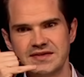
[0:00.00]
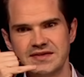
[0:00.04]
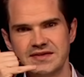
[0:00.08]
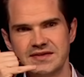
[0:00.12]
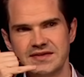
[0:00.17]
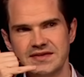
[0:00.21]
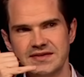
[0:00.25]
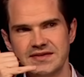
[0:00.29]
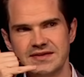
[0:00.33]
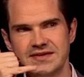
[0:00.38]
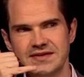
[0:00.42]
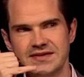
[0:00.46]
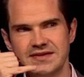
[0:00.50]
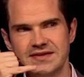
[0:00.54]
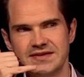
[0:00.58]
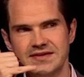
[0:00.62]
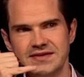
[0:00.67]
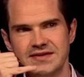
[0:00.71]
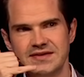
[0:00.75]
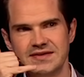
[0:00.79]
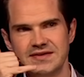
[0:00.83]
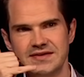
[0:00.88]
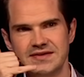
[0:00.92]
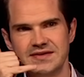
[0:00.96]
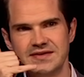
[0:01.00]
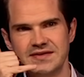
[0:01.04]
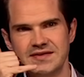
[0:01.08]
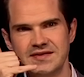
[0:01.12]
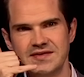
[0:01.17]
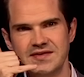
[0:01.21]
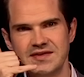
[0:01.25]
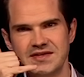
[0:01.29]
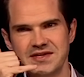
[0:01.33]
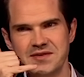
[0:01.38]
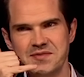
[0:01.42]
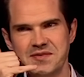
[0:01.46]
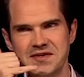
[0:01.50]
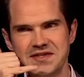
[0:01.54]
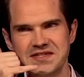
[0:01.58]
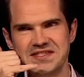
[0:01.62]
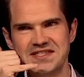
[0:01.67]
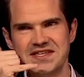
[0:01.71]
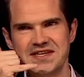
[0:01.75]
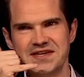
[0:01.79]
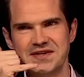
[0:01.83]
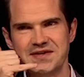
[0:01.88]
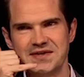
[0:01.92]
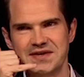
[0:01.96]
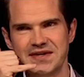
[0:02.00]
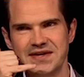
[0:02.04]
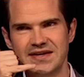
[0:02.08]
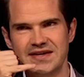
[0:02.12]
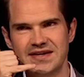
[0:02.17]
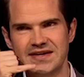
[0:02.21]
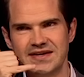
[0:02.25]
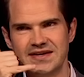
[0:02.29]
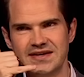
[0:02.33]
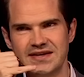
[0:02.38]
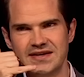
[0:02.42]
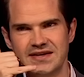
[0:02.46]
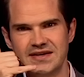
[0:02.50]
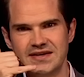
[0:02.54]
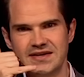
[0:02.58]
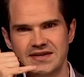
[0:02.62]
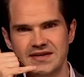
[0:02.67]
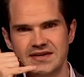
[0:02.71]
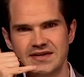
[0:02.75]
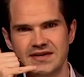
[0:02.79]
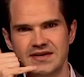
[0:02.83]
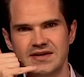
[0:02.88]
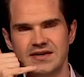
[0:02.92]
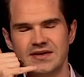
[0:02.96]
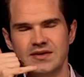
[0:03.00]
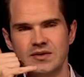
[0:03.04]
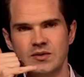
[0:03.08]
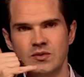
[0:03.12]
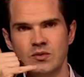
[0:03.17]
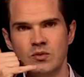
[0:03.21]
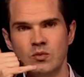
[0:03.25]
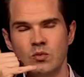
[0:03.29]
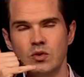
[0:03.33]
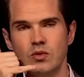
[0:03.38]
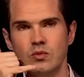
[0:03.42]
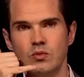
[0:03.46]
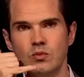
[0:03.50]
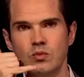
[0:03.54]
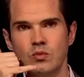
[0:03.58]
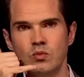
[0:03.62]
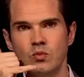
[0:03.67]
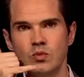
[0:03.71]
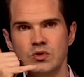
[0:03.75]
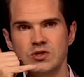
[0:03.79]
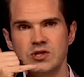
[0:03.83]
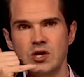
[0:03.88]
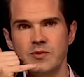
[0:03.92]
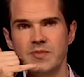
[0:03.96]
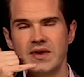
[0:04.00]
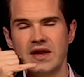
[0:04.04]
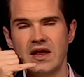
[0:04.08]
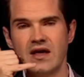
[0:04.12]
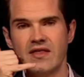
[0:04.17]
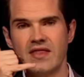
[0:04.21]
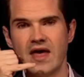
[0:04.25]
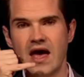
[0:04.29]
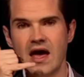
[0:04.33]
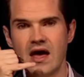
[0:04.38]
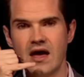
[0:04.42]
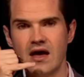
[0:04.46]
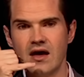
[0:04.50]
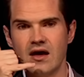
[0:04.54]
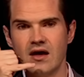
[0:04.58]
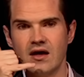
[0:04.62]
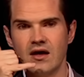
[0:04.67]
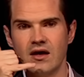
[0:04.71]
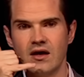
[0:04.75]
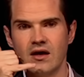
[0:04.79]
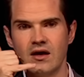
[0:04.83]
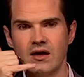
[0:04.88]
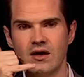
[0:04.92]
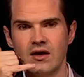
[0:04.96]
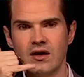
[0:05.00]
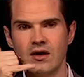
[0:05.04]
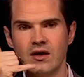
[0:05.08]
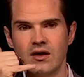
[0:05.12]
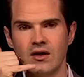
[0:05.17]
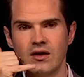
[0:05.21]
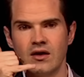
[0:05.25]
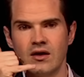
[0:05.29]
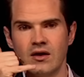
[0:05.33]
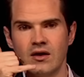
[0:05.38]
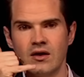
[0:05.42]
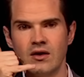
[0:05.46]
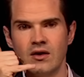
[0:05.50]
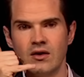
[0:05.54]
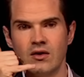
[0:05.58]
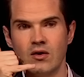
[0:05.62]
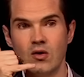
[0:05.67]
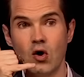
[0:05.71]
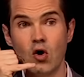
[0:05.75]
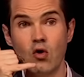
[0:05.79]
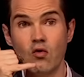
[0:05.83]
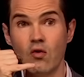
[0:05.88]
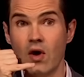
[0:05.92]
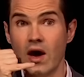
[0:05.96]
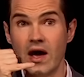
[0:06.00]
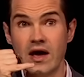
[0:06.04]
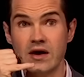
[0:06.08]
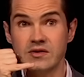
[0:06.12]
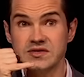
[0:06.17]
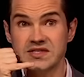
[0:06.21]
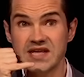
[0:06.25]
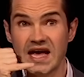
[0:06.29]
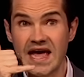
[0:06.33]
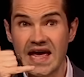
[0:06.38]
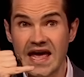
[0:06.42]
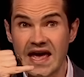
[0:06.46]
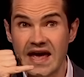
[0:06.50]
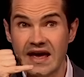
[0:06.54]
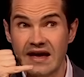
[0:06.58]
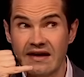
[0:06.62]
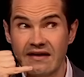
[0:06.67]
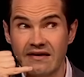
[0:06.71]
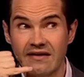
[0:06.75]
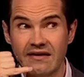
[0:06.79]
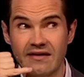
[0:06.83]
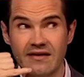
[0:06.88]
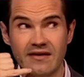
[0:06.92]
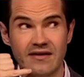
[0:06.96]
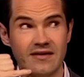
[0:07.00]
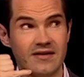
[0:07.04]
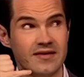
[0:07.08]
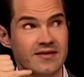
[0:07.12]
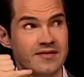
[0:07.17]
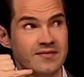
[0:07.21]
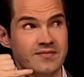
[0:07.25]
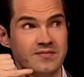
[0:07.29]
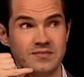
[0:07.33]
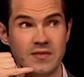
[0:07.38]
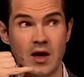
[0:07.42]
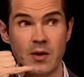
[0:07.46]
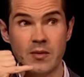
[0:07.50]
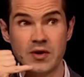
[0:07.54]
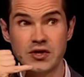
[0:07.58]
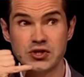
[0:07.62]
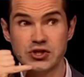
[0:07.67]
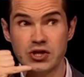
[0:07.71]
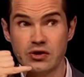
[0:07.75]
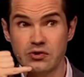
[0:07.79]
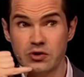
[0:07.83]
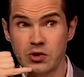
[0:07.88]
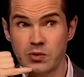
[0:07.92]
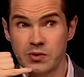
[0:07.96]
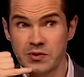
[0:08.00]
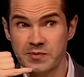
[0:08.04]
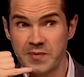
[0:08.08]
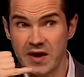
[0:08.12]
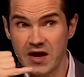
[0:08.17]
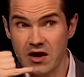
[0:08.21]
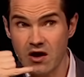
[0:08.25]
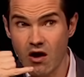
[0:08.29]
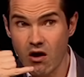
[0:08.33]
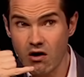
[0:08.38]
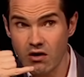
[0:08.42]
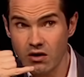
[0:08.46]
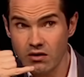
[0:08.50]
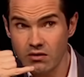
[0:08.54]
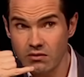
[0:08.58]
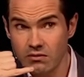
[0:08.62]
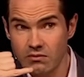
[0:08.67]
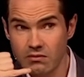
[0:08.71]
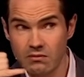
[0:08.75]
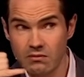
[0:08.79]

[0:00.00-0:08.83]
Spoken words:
I don't want to. Well, don't be like that. All right, I'll say it. I want to choke you with my cock.